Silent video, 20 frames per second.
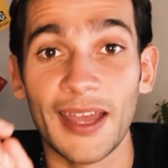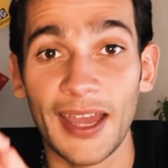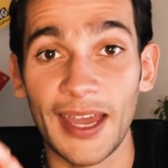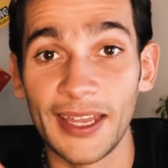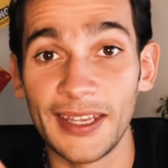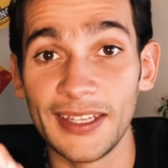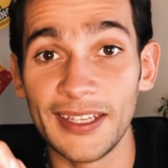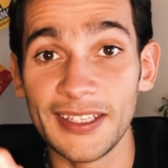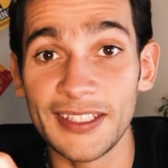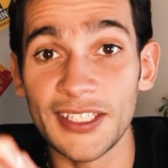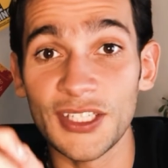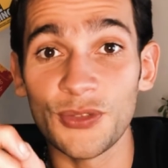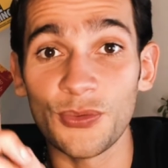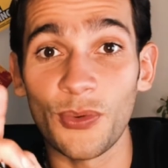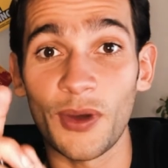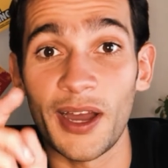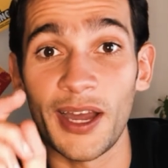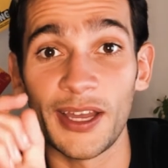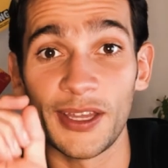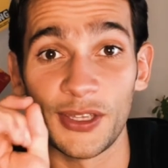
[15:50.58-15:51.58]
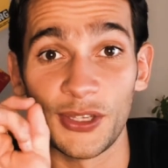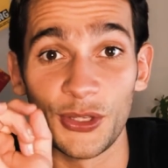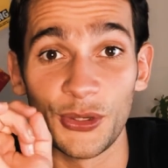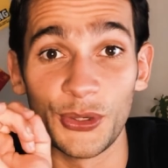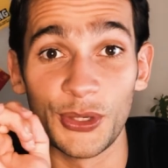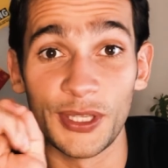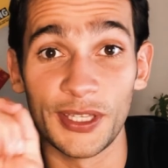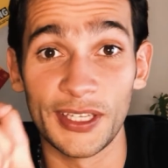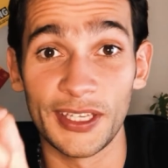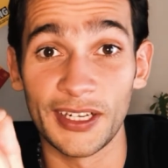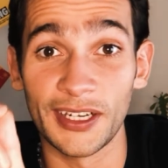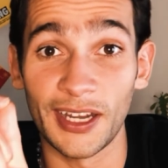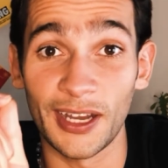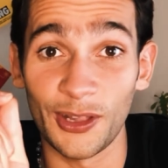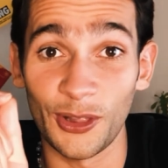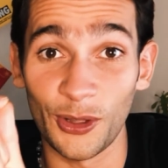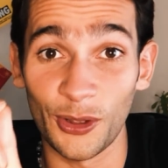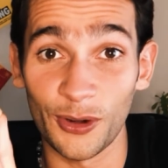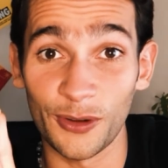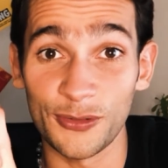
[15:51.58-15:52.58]
And this is why you hear a
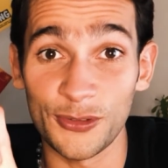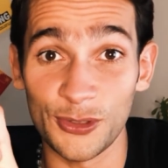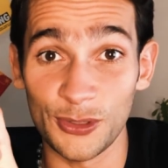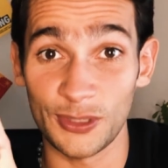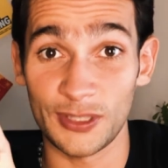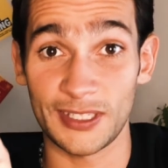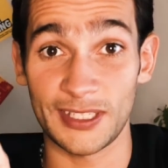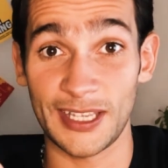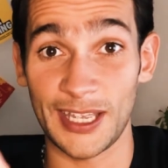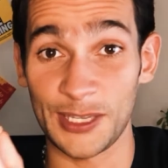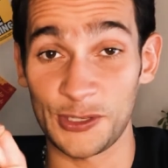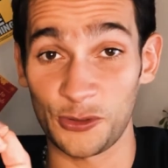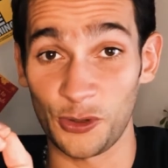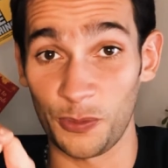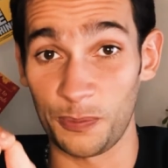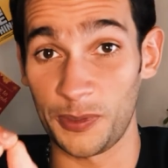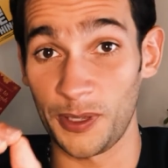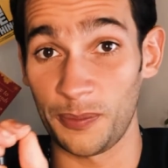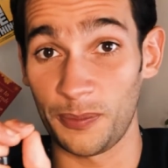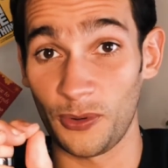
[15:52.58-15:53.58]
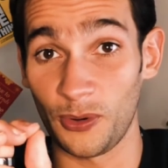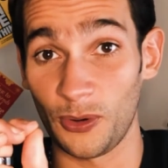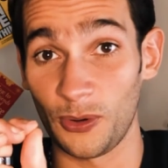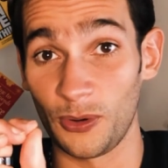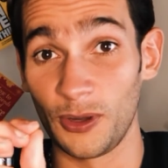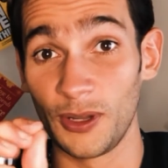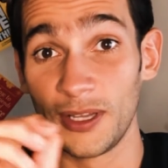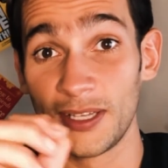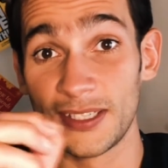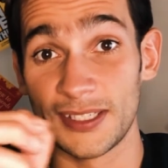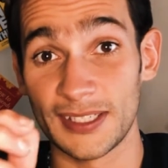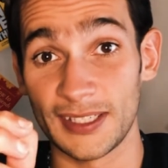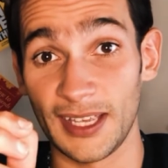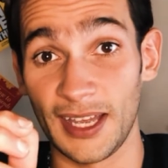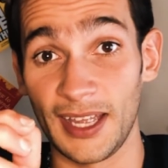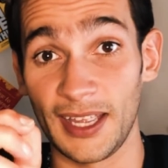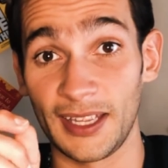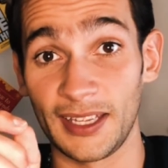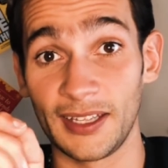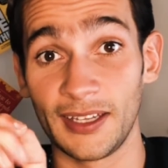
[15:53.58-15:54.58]
lot of successful people
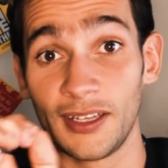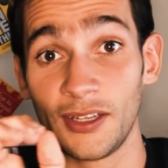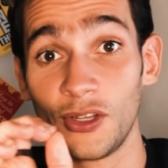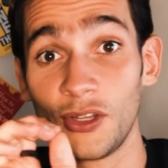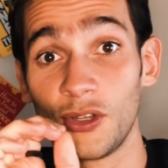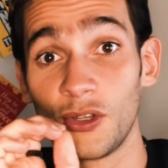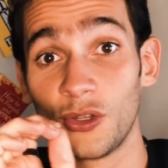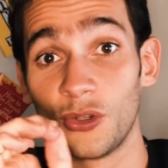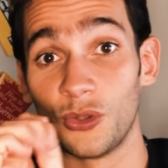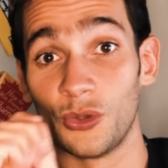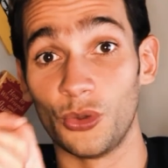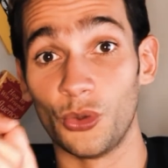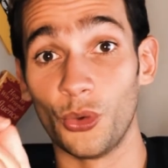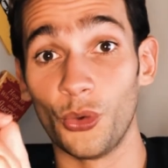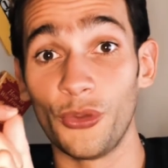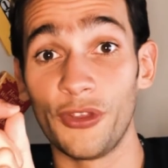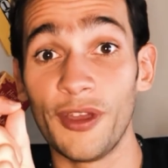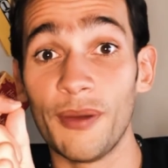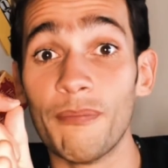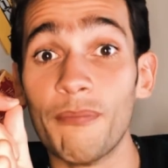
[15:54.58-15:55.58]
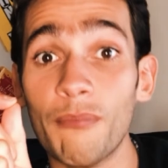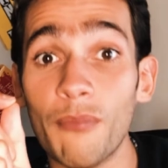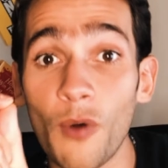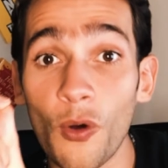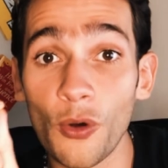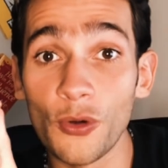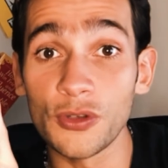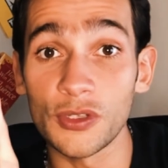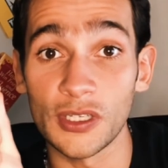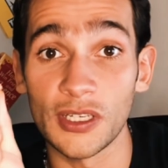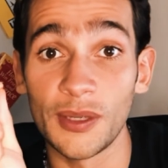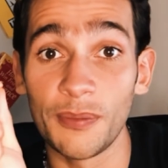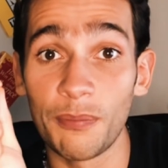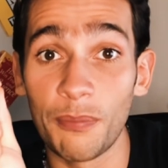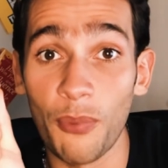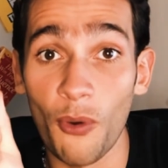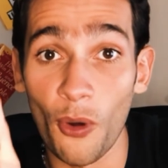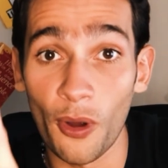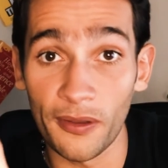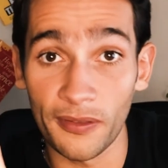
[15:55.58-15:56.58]
saying, do the most
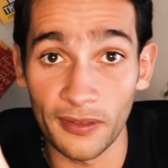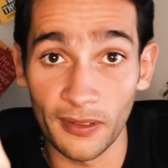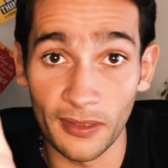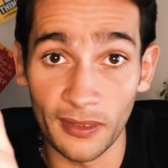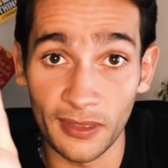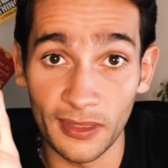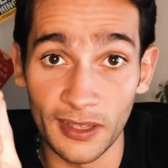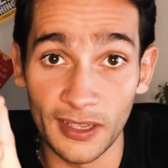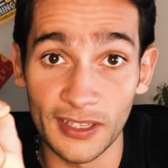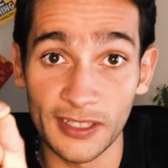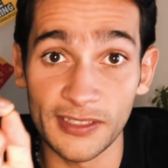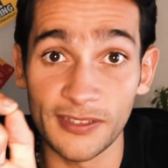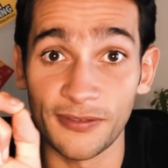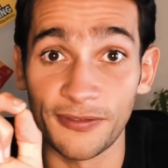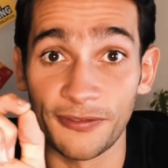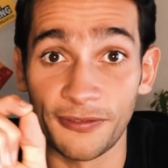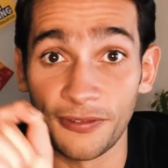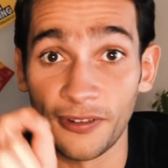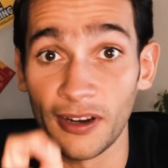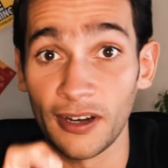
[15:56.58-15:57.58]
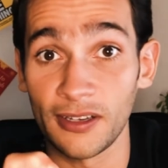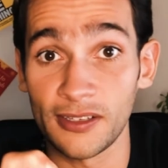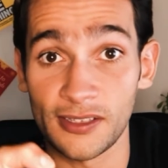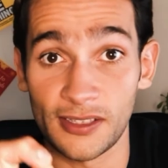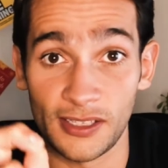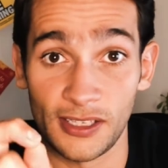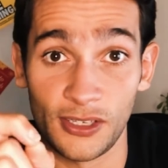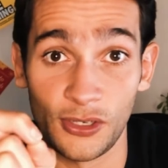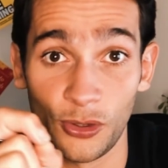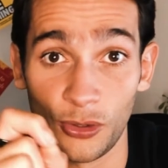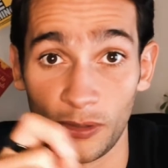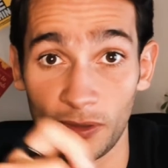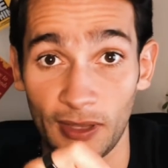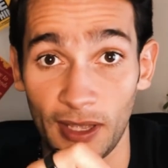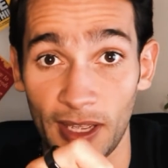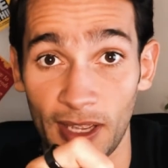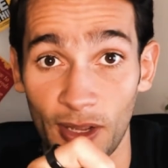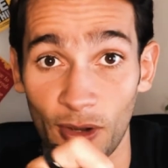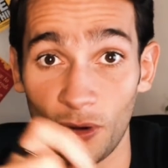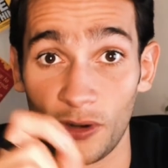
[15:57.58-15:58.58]
important things first in your
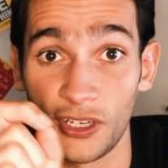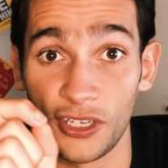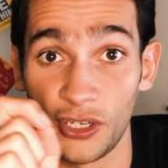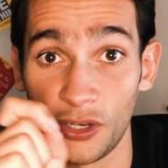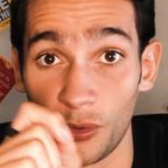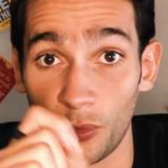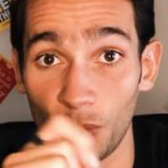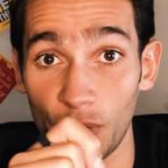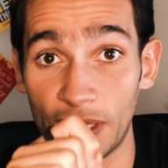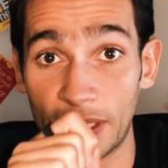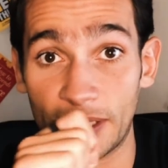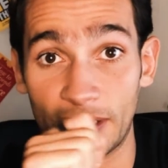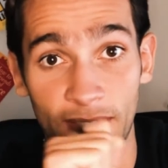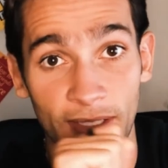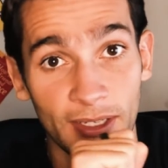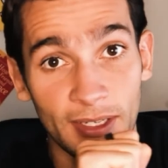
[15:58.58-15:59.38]
day or in your week.